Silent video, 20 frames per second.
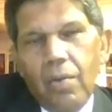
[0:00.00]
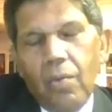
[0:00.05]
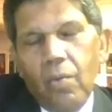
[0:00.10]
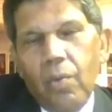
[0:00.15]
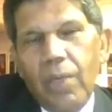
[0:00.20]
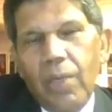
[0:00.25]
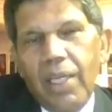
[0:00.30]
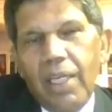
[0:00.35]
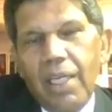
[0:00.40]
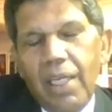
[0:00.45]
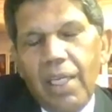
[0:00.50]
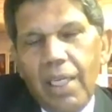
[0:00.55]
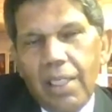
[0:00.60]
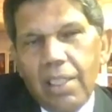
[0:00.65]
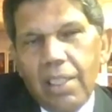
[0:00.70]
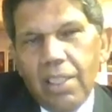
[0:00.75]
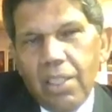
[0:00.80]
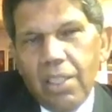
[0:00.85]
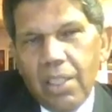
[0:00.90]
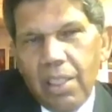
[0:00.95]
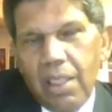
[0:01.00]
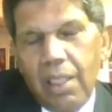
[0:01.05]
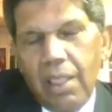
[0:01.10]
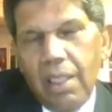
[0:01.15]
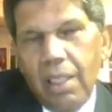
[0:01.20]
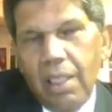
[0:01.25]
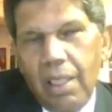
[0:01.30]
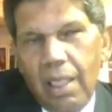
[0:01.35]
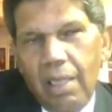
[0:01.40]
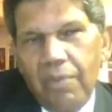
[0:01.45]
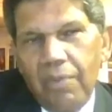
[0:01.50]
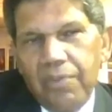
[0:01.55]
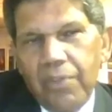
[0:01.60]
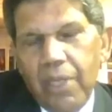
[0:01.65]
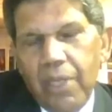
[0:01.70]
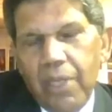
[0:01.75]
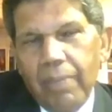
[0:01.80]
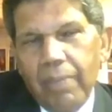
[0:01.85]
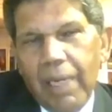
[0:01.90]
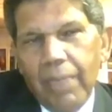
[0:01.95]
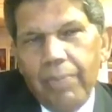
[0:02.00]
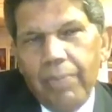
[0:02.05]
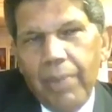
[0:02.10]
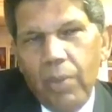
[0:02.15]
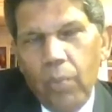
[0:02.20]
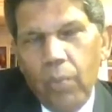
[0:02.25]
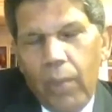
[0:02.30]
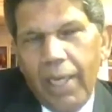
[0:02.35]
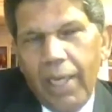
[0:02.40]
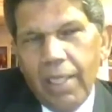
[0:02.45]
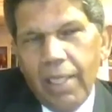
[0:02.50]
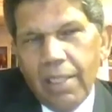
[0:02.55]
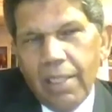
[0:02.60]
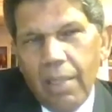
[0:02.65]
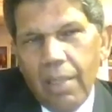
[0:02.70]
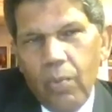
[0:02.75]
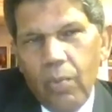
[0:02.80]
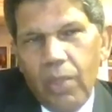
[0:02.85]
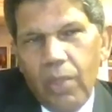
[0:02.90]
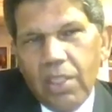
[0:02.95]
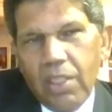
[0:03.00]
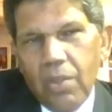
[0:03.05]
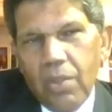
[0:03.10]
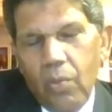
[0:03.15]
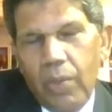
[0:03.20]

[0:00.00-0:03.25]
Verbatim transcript: we need to see if there might be ways in which